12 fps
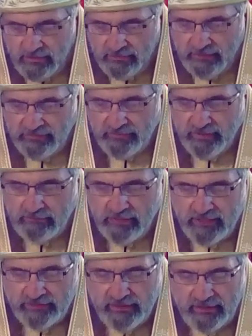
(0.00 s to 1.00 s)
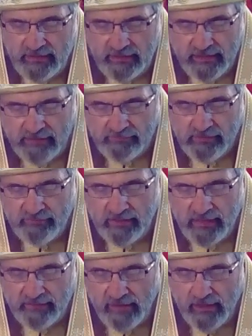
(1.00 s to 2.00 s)
Treasury of blessing and Giver
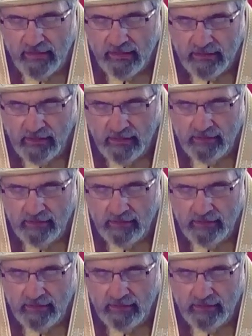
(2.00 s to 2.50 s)
of life,